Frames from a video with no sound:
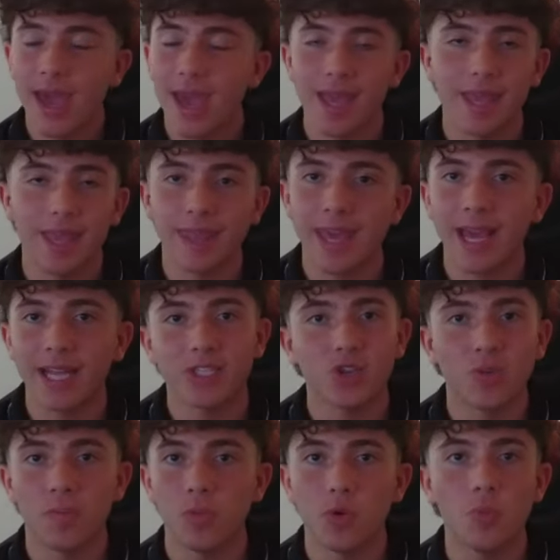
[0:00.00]
And that's
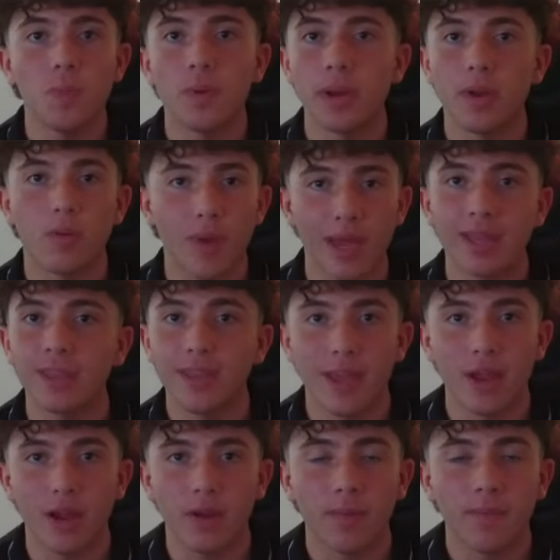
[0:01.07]
your blueprint right
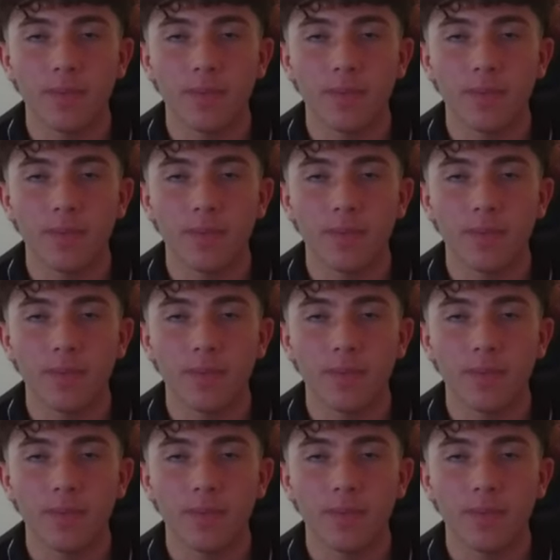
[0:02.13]
there.